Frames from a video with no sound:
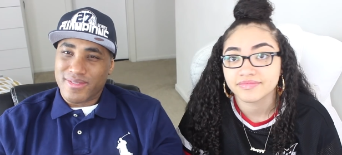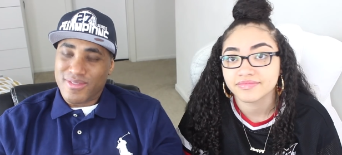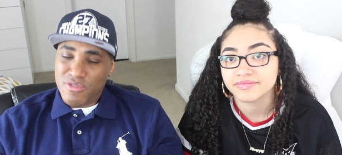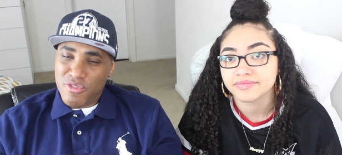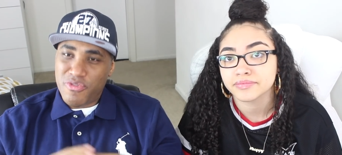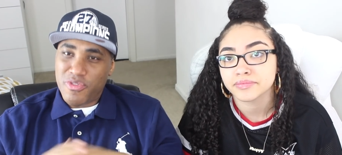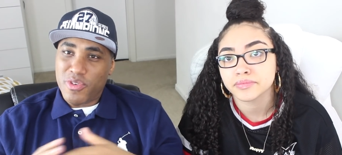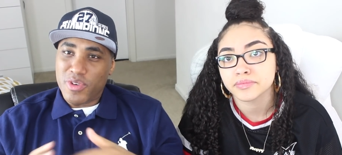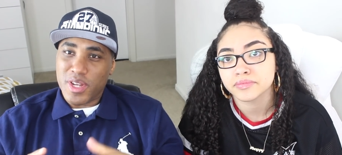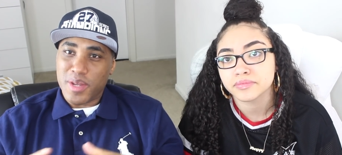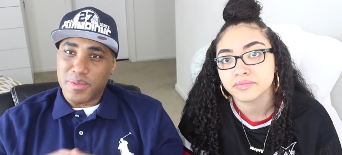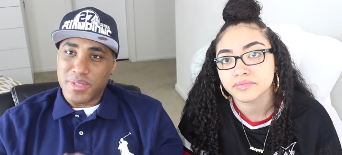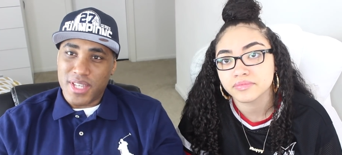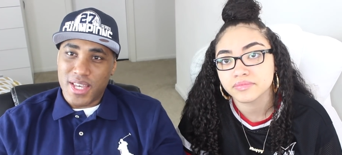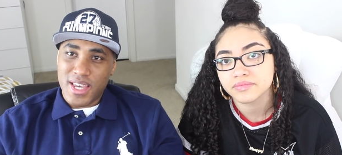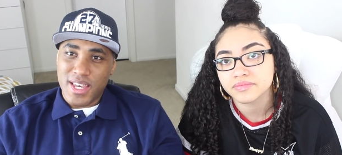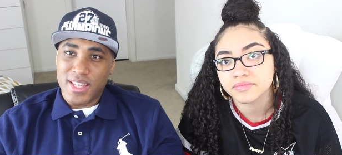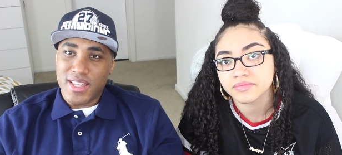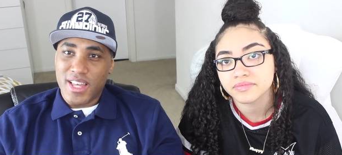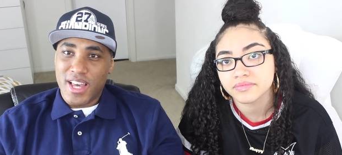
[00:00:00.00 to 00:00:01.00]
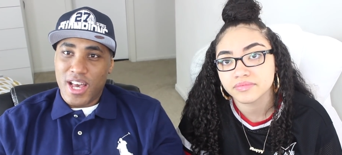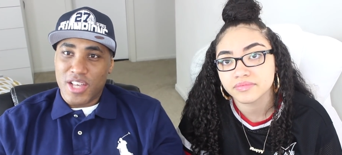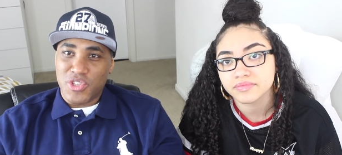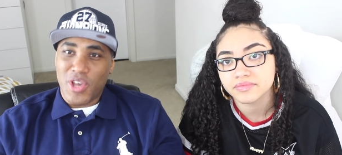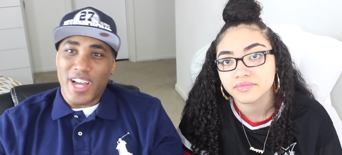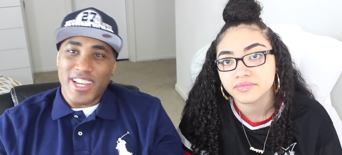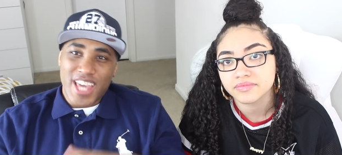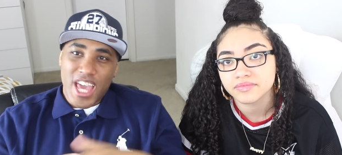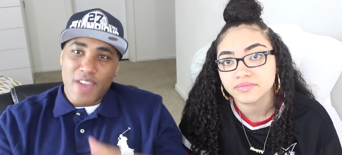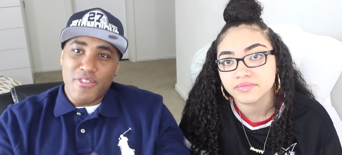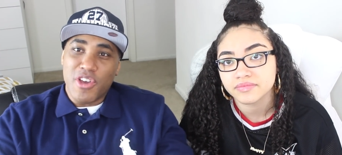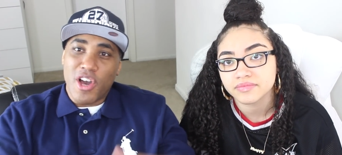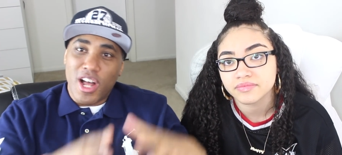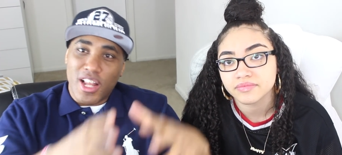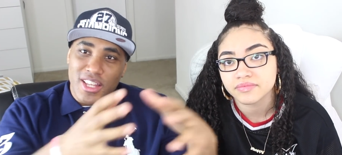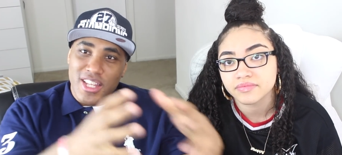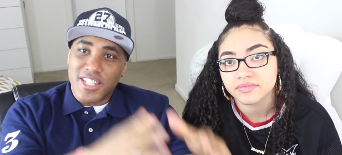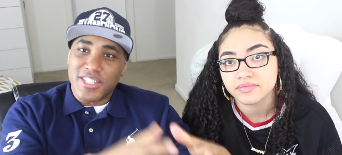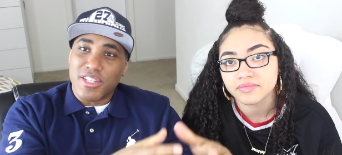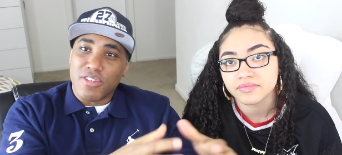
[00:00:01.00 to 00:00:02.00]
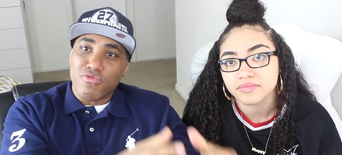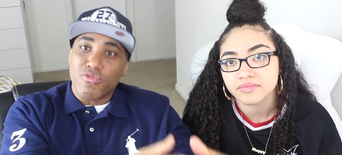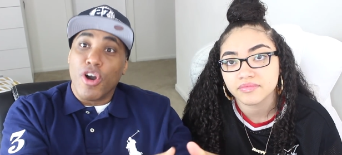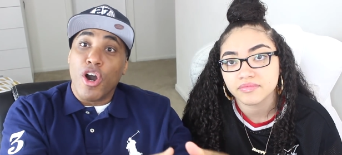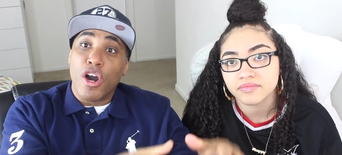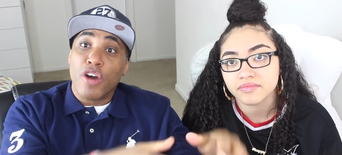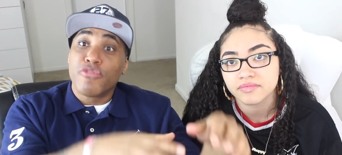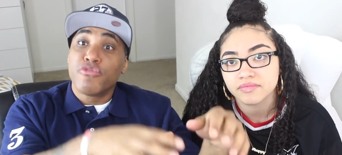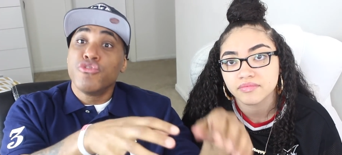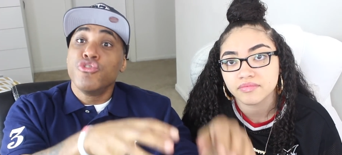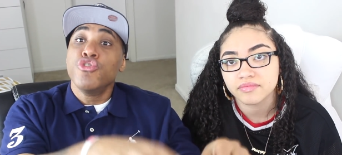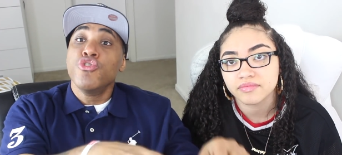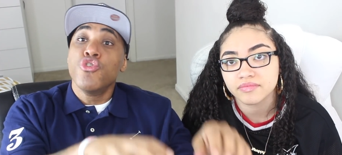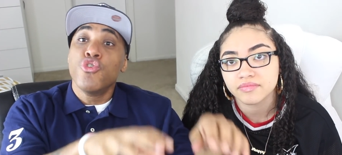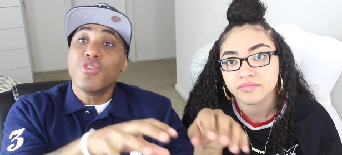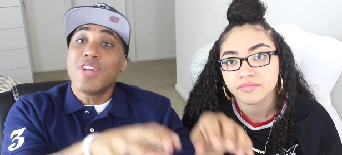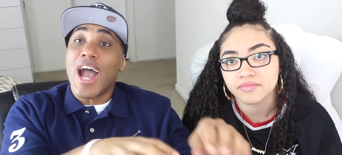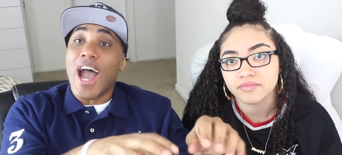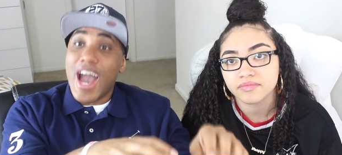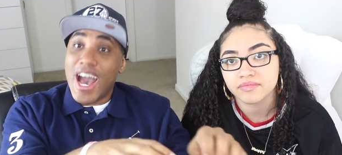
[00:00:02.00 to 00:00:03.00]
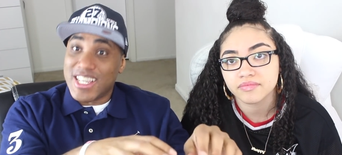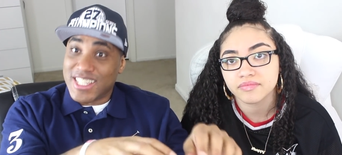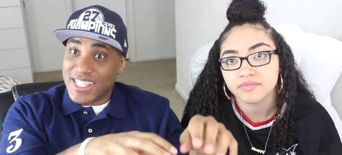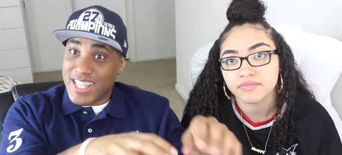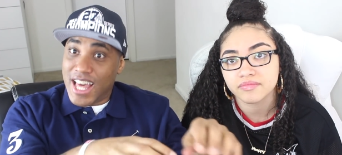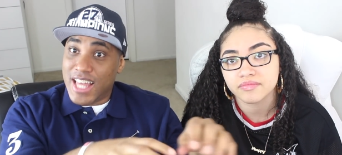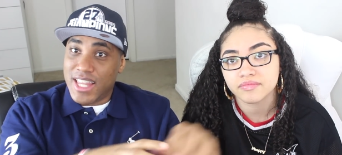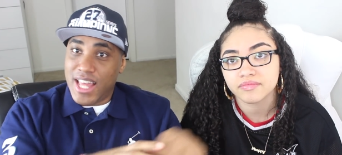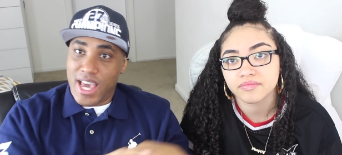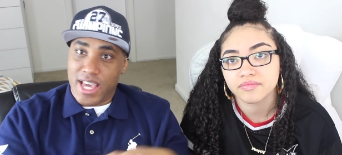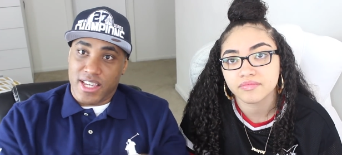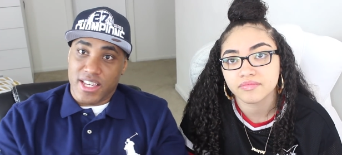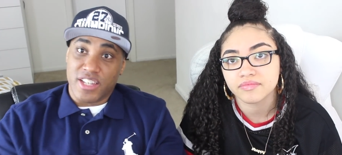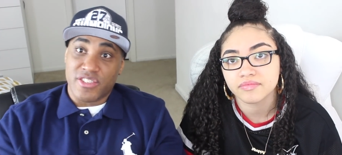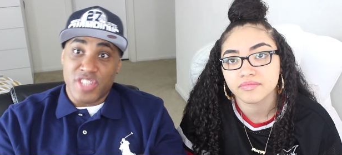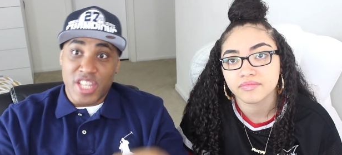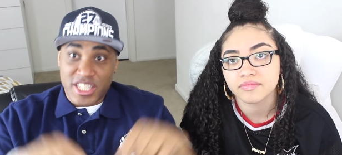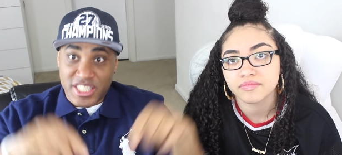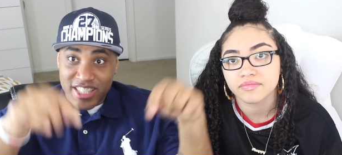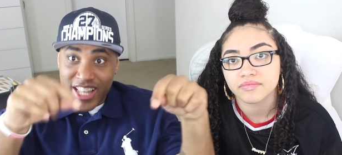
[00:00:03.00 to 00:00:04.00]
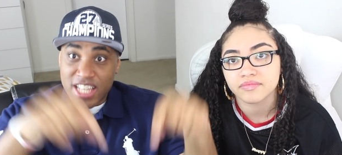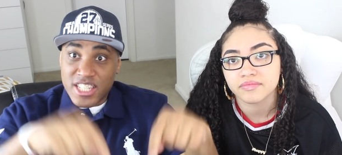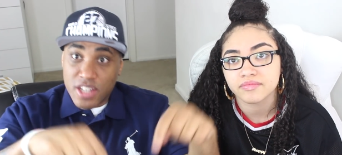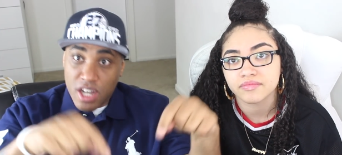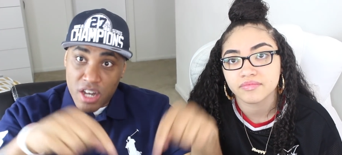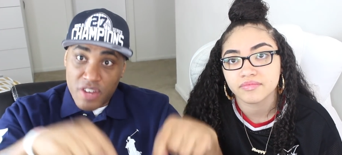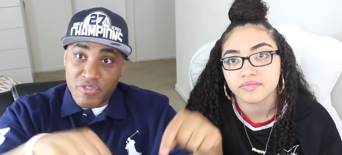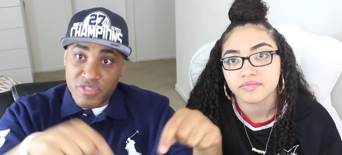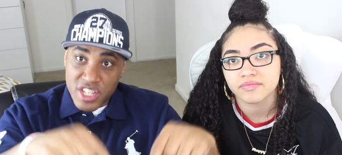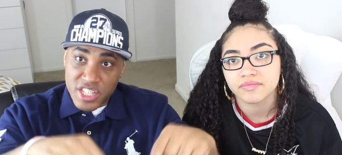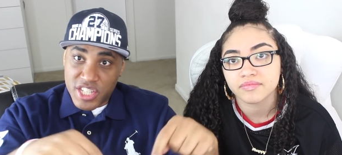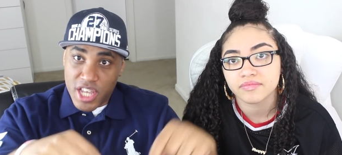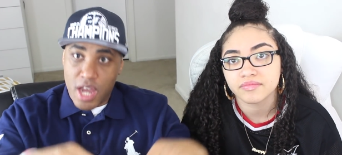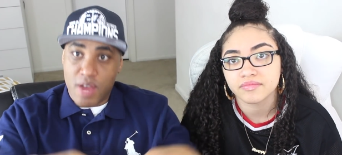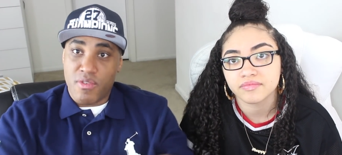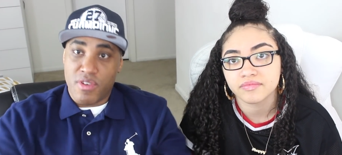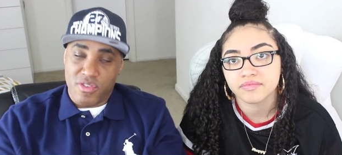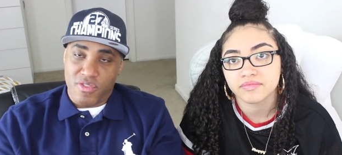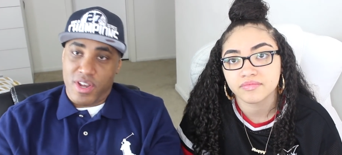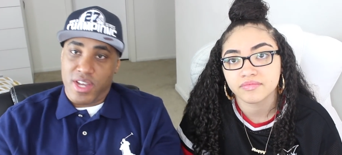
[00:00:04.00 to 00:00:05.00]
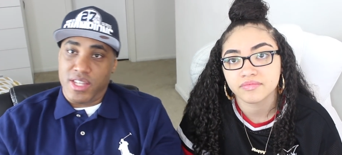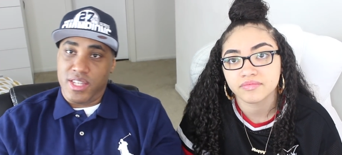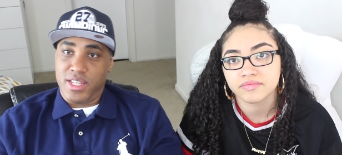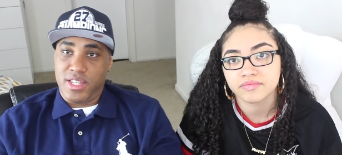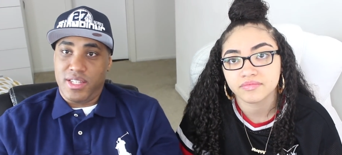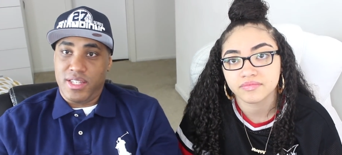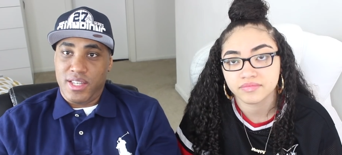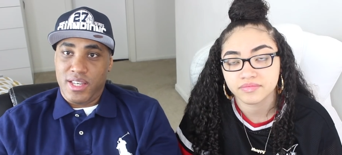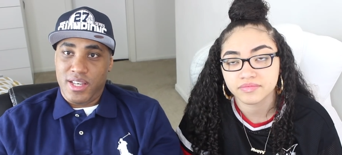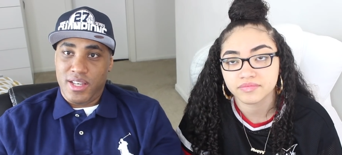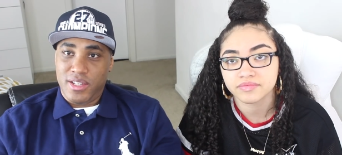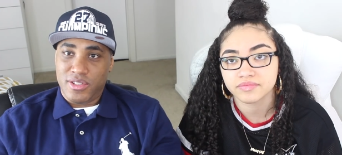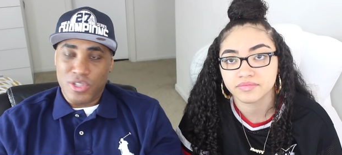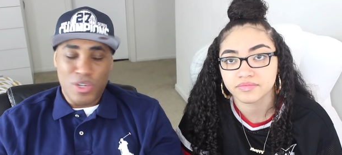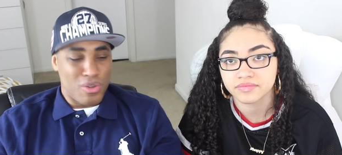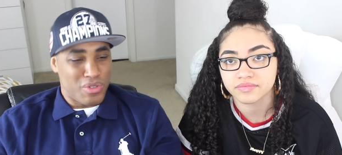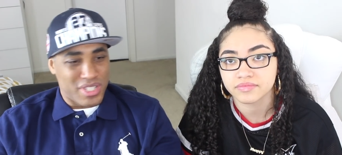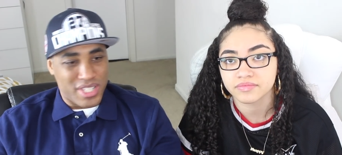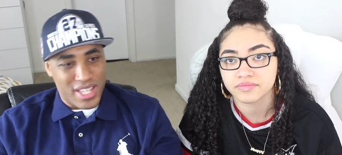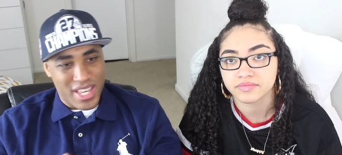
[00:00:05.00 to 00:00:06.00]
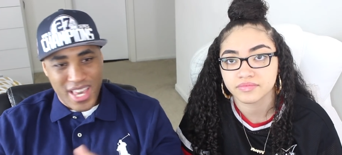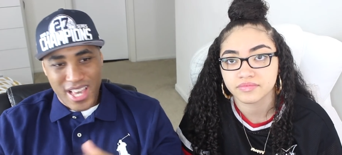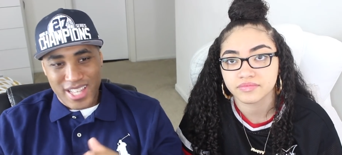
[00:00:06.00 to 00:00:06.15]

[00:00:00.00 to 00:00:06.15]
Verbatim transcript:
Speaker 1: You feel what I'm saying? So I gave y'all a list of new guys that I like. That's of this era right here. So don't sit